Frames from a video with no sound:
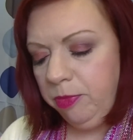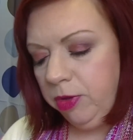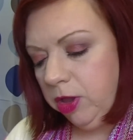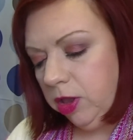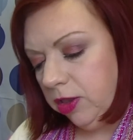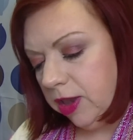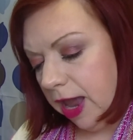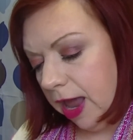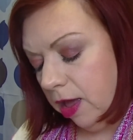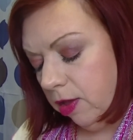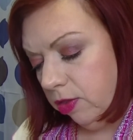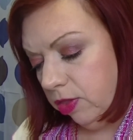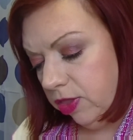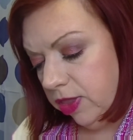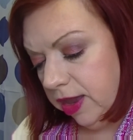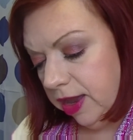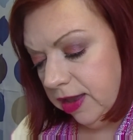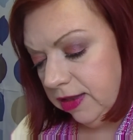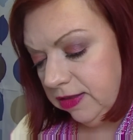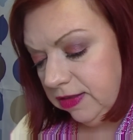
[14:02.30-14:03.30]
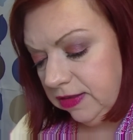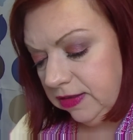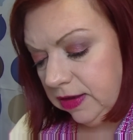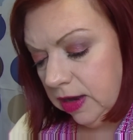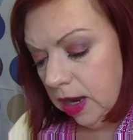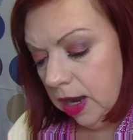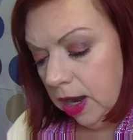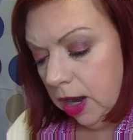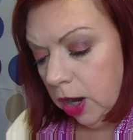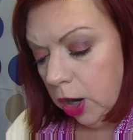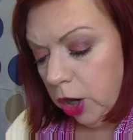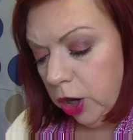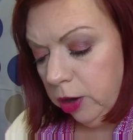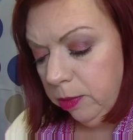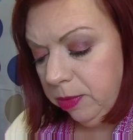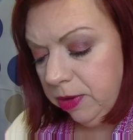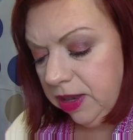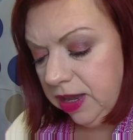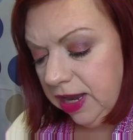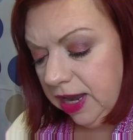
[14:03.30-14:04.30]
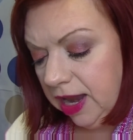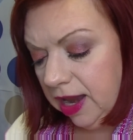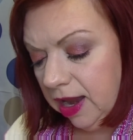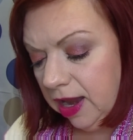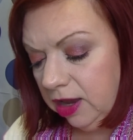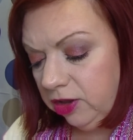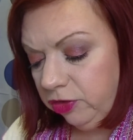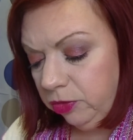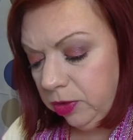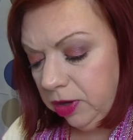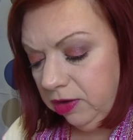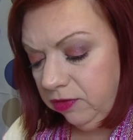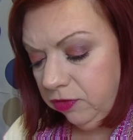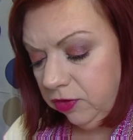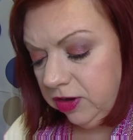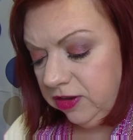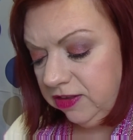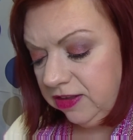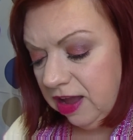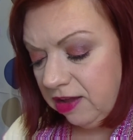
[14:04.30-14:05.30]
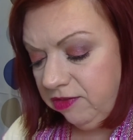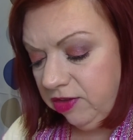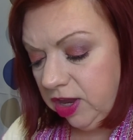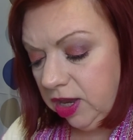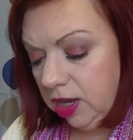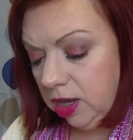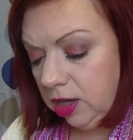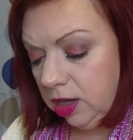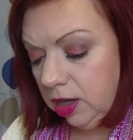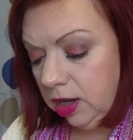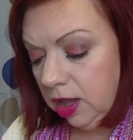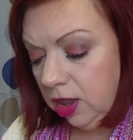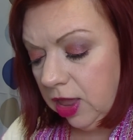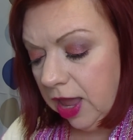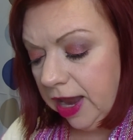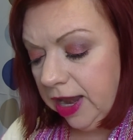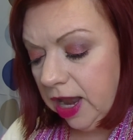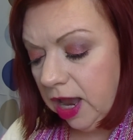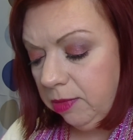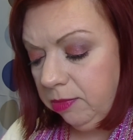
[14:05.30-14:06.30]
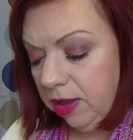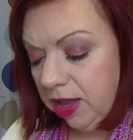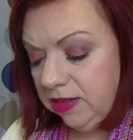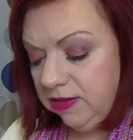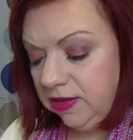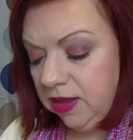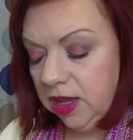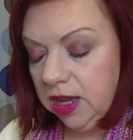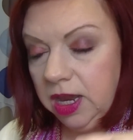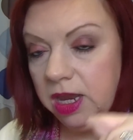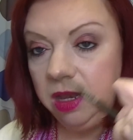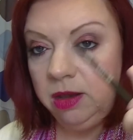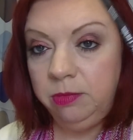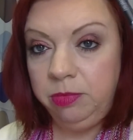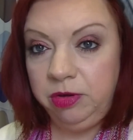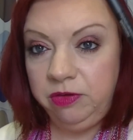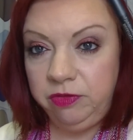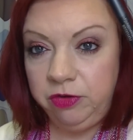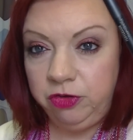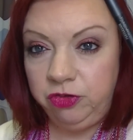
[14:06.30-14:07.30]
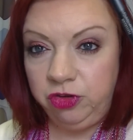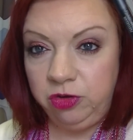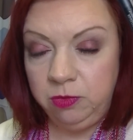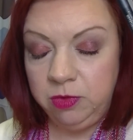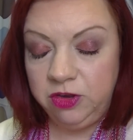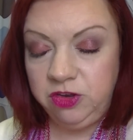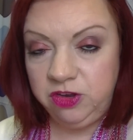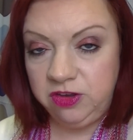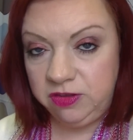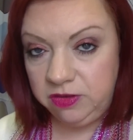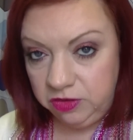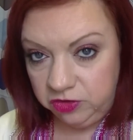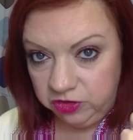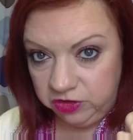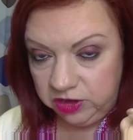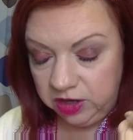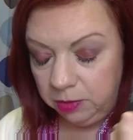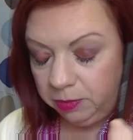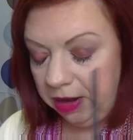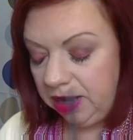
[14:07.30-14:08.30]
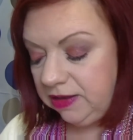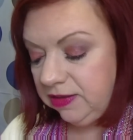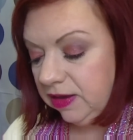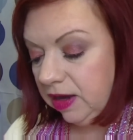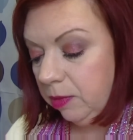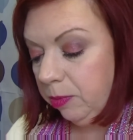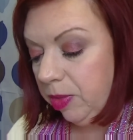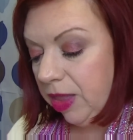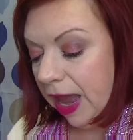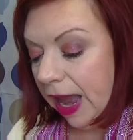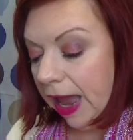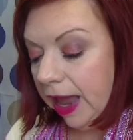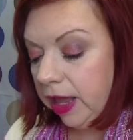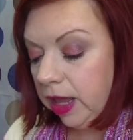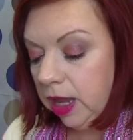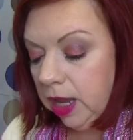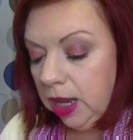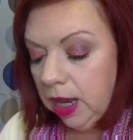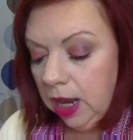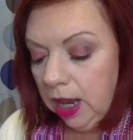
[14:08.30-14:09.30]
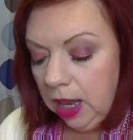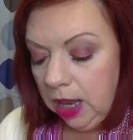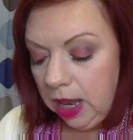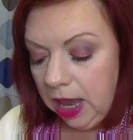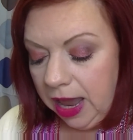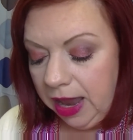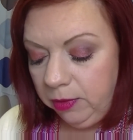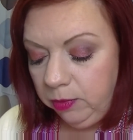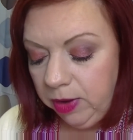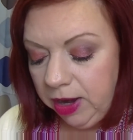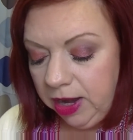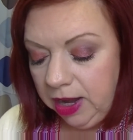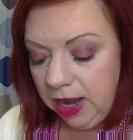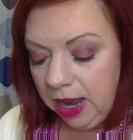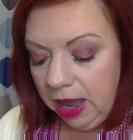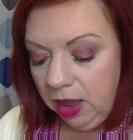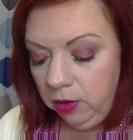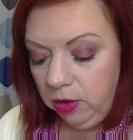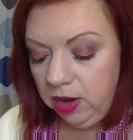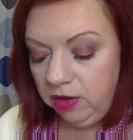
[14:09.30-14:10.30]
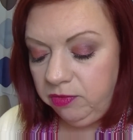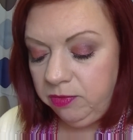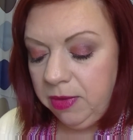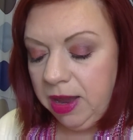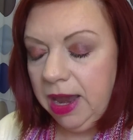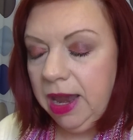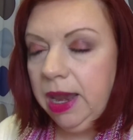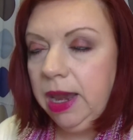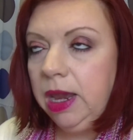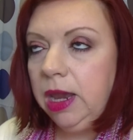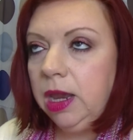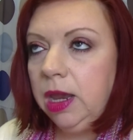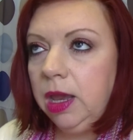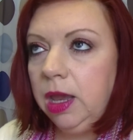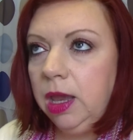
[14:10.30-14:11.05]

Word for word: pulled out this Urban Decay 24-7 Glide On Pencil in Perversion, which is just their basic black. I ran out of my